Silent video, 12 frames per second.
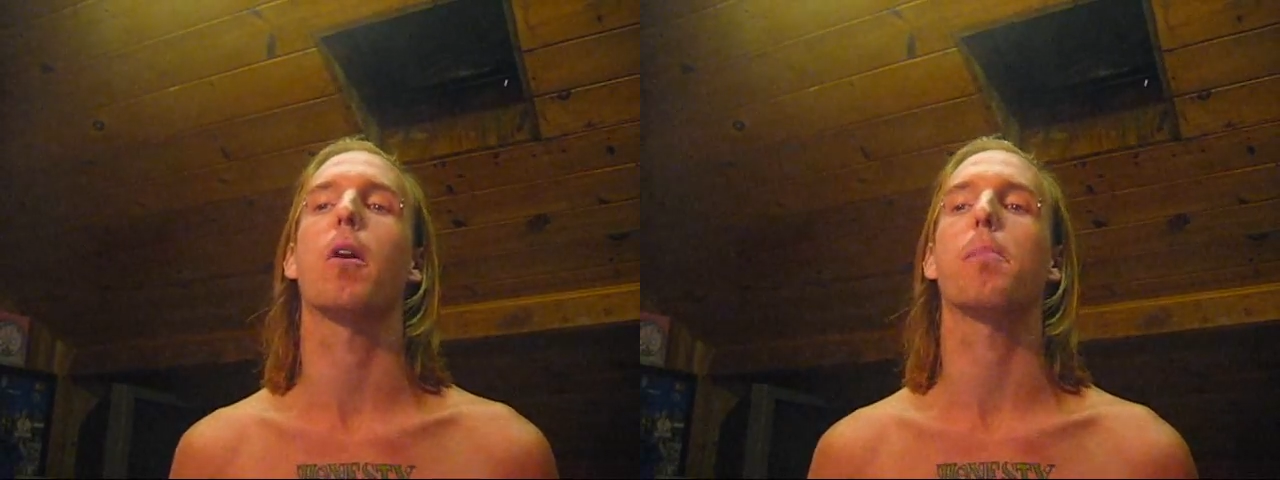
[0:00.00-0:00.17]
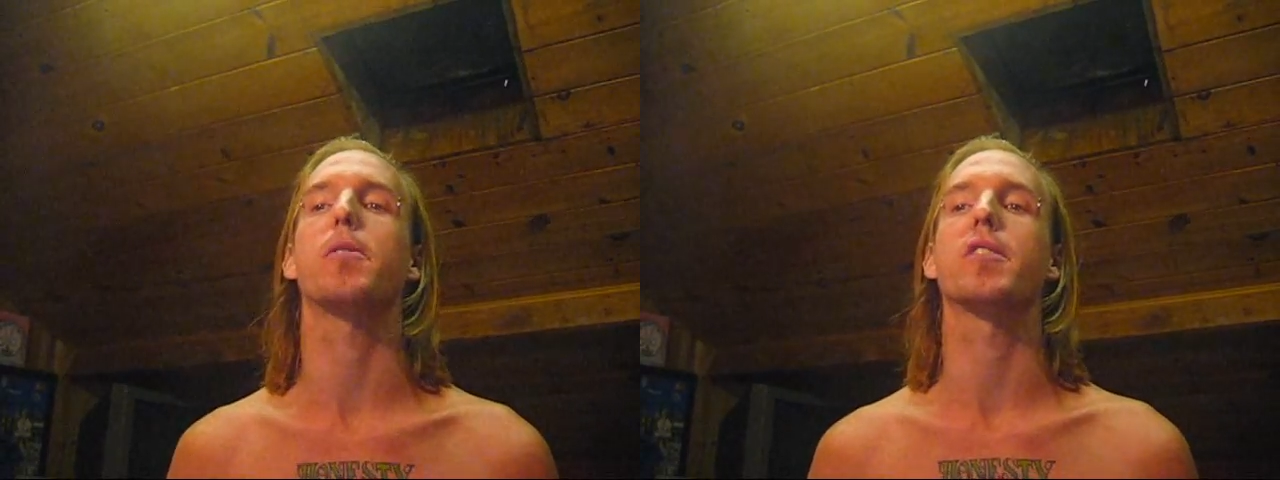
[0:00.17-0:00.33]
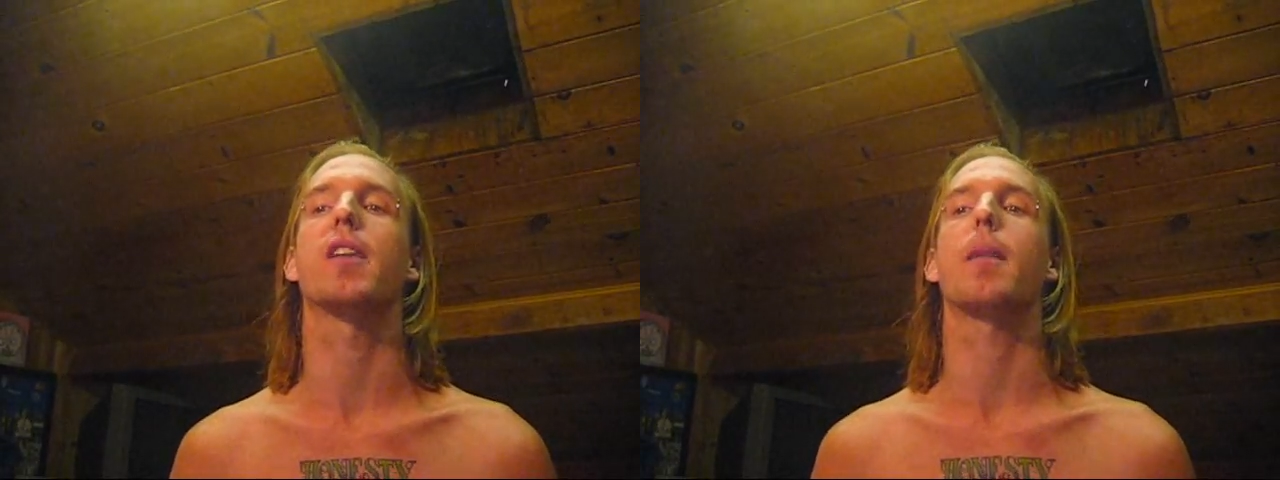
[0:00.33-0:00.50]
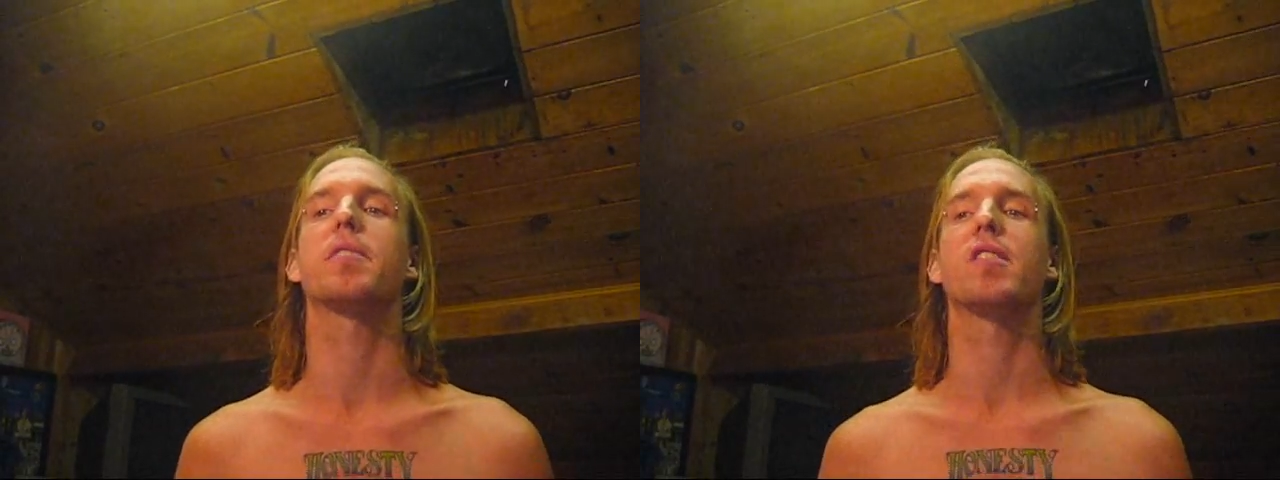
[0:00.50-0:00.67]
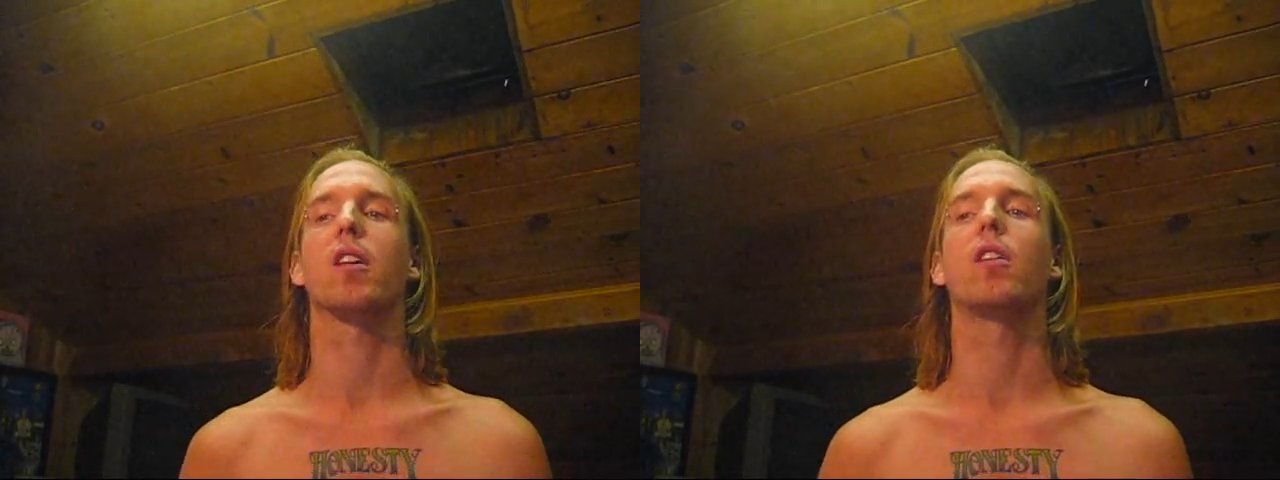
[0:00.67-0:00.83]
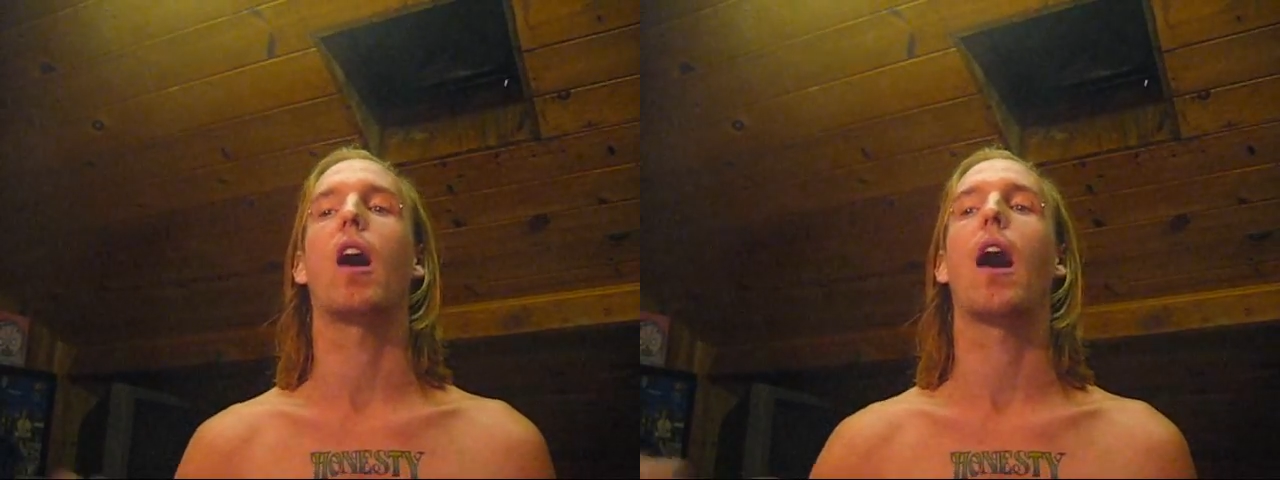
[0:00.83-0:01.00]
purple steps
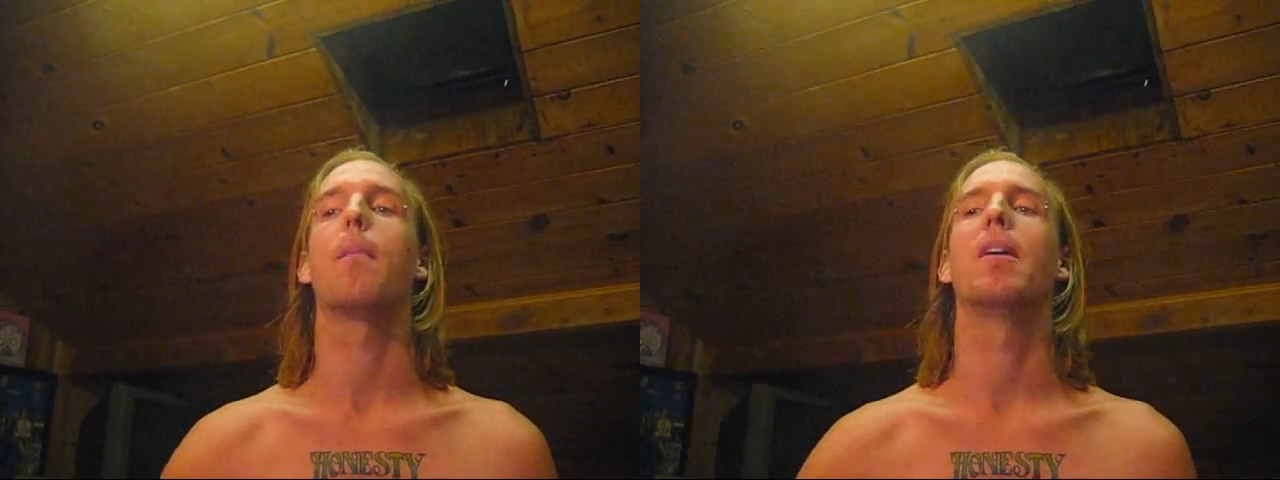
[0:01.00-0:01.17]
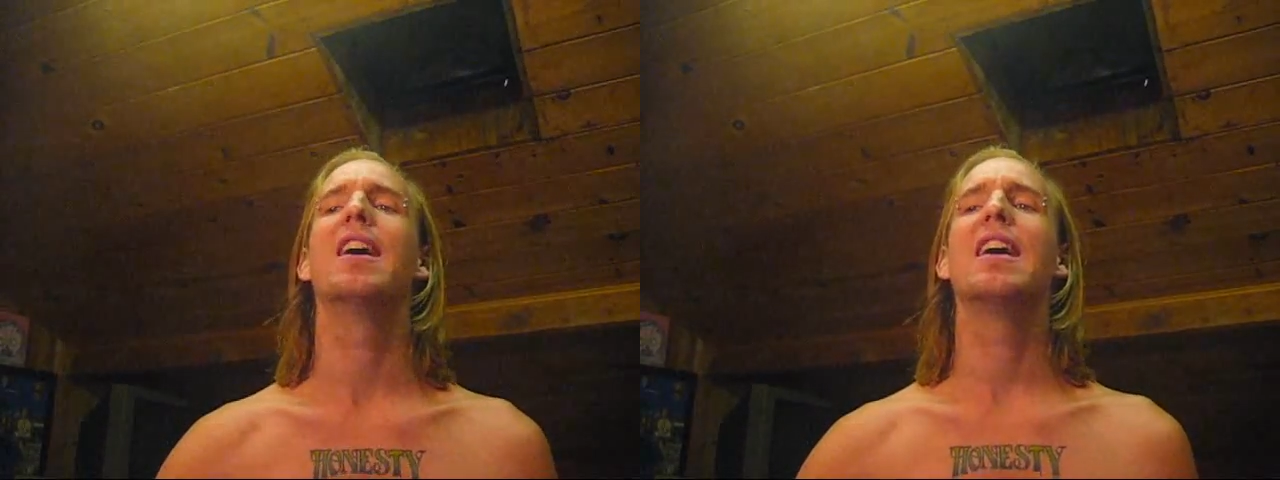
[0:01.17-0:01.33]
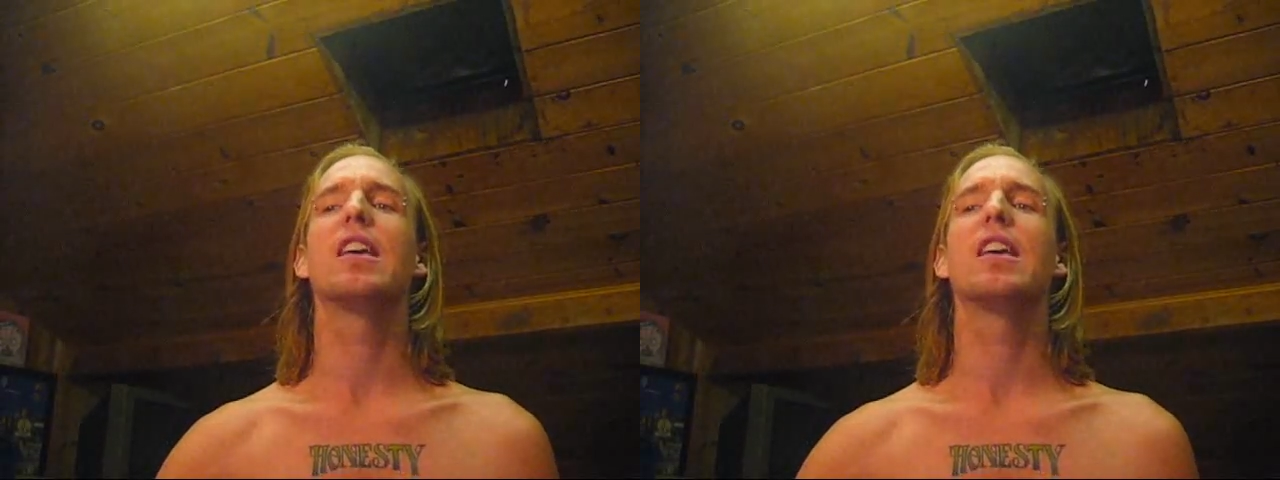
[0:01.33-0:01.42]
to climb.